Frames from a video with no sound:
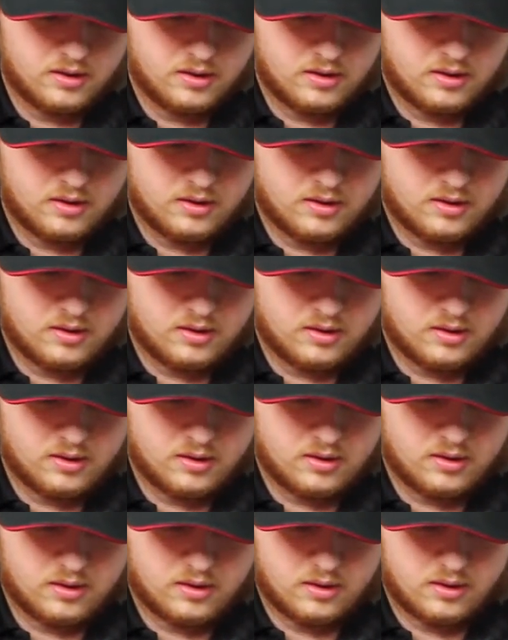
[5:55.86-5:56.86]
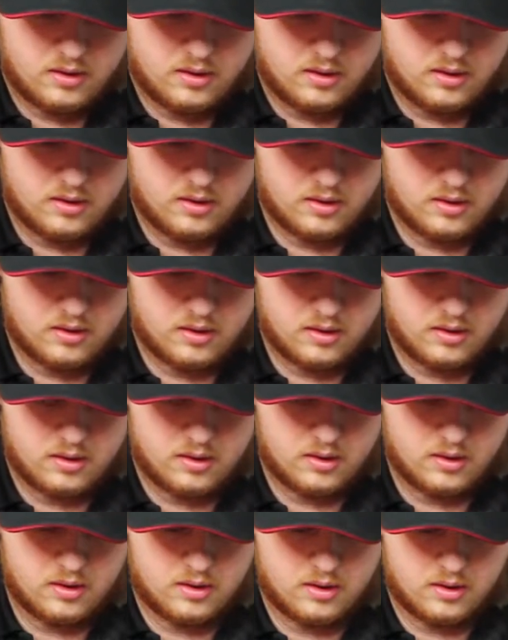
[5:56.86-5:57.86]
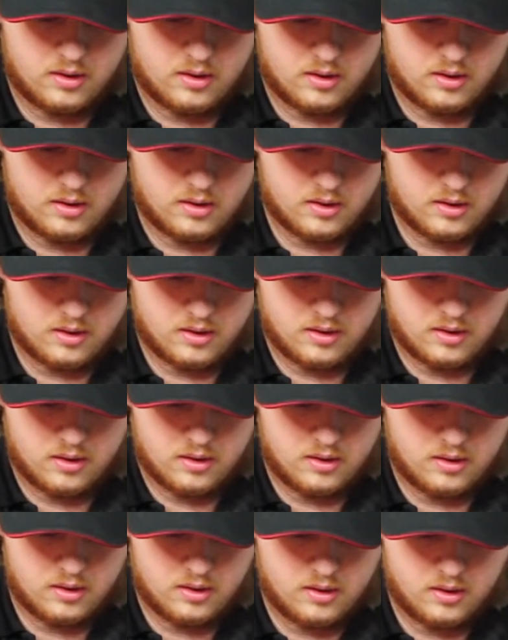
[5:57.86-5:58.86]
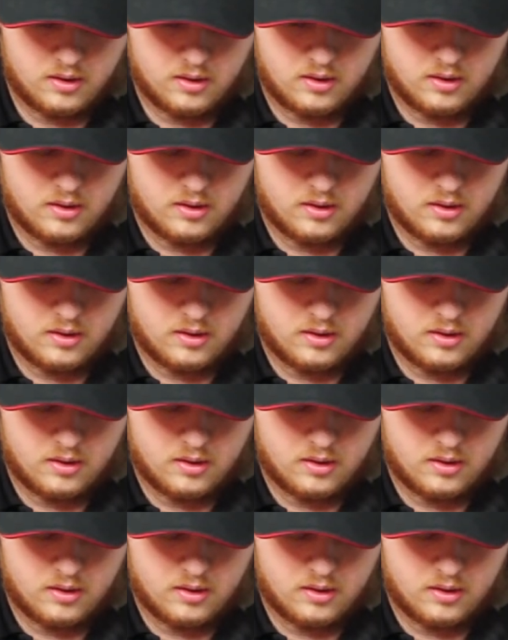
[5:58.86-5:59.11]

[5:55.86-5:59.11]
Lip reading: (silence)